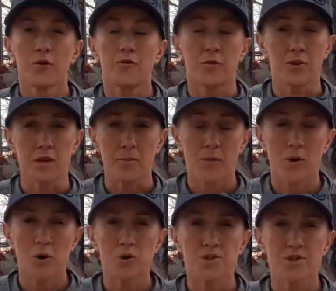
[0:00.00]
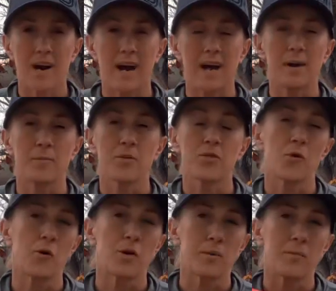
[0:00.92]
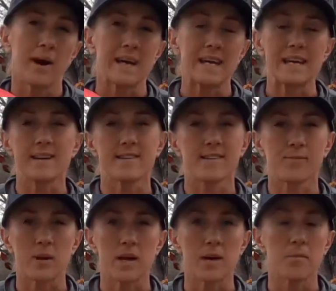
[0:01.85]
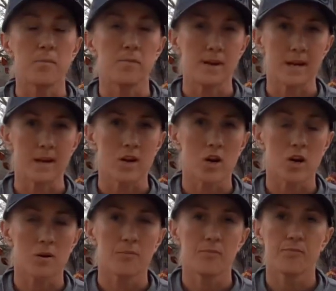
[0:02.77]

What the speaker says: For the approach, I am throwing my ESP Meteor.